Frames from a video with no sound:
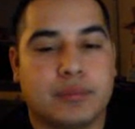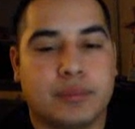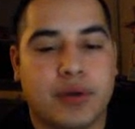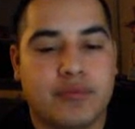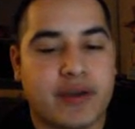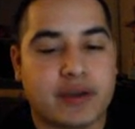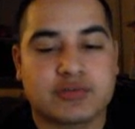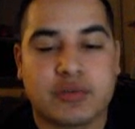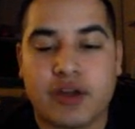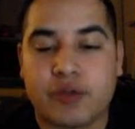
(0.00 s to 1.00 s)
Both fighters,
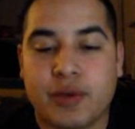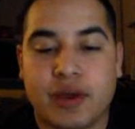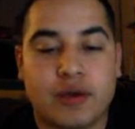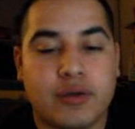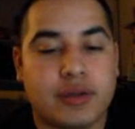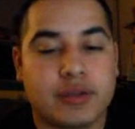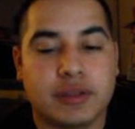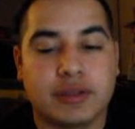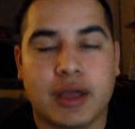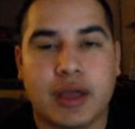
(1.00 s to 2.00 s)
Rothwell,
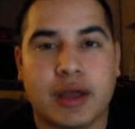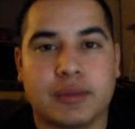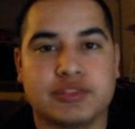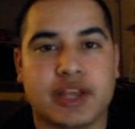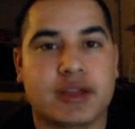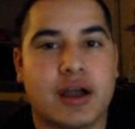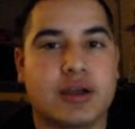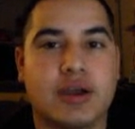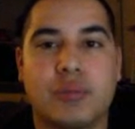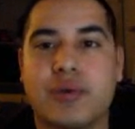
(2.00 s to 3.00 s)
Czech
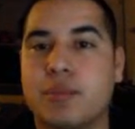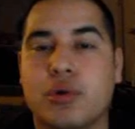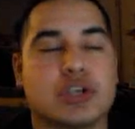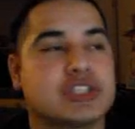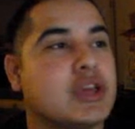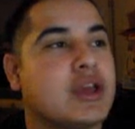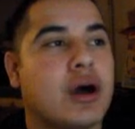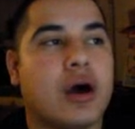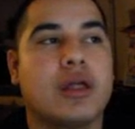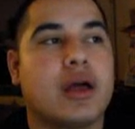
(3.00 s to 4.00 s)
Congo, Brad Morris,
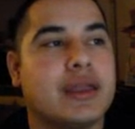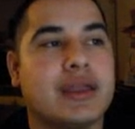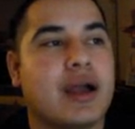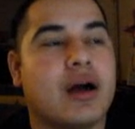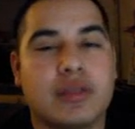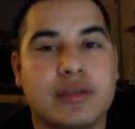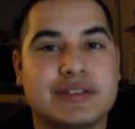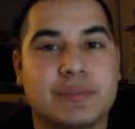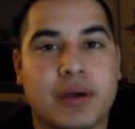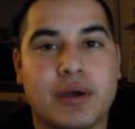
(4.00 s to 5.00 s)
all of his
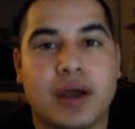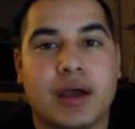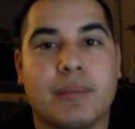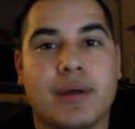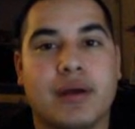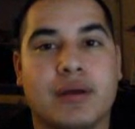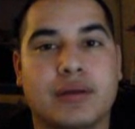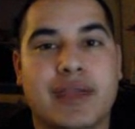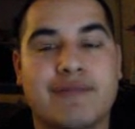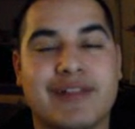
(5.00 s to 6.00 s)

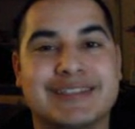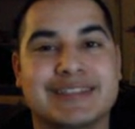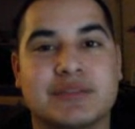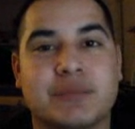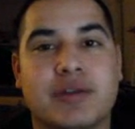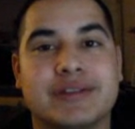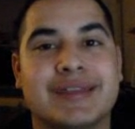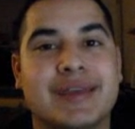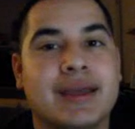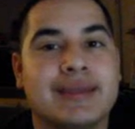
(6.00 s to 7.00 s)
Cain Velasquez's opponents
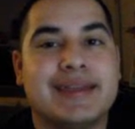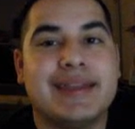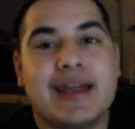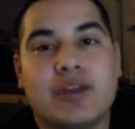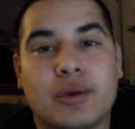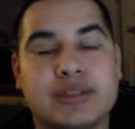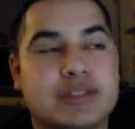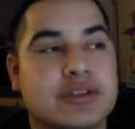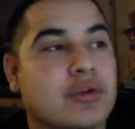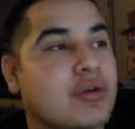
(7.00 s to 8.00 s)
did not know what
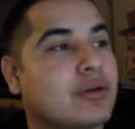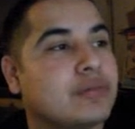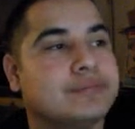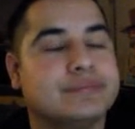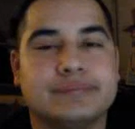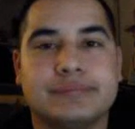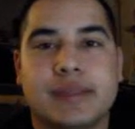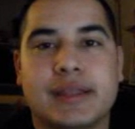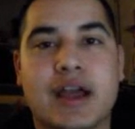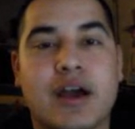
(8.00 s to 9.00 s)
to do.
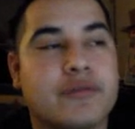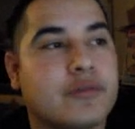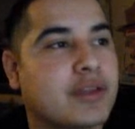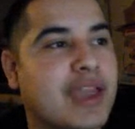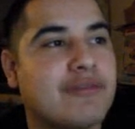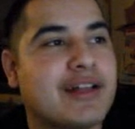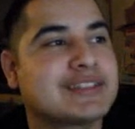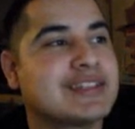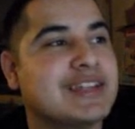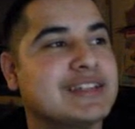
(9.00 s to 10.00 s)
Now, if Cain
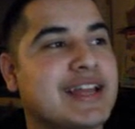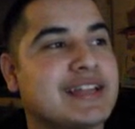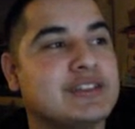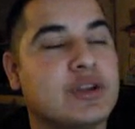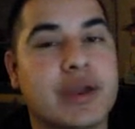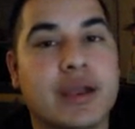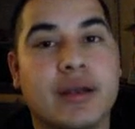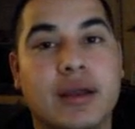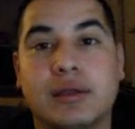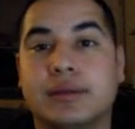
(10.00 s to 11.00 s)
Velasquez does that to
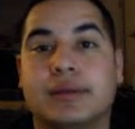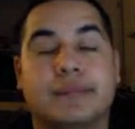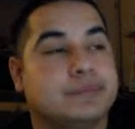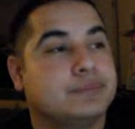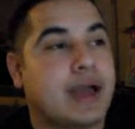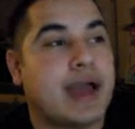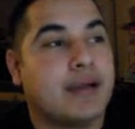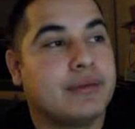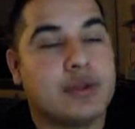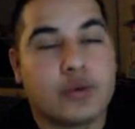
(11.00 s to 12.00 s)
Nogueira,
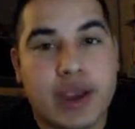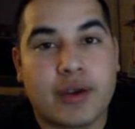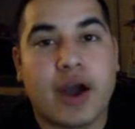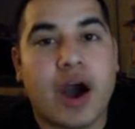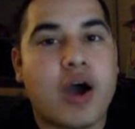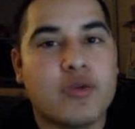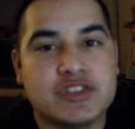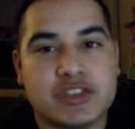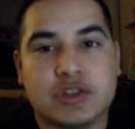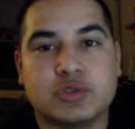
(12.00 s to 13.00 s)
Nogueira
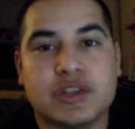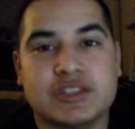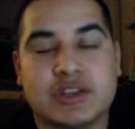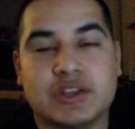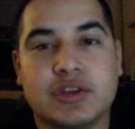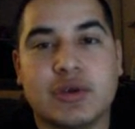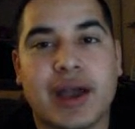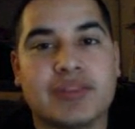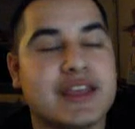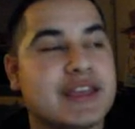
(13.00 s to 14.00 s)
obviously knows what he's going to do.
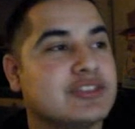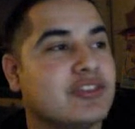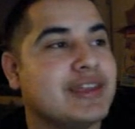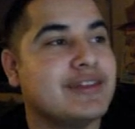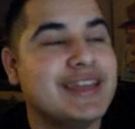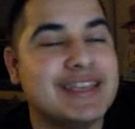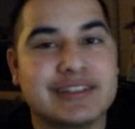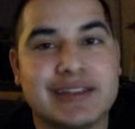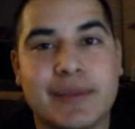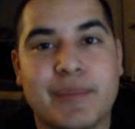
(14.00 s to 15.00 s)
I think he's going to
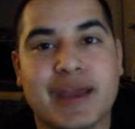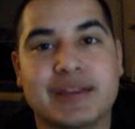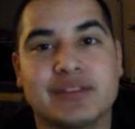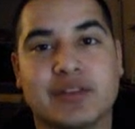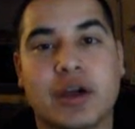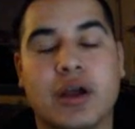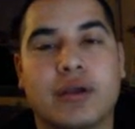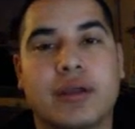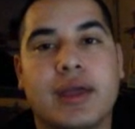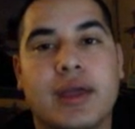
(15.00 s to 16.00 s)
easily get back into the guard.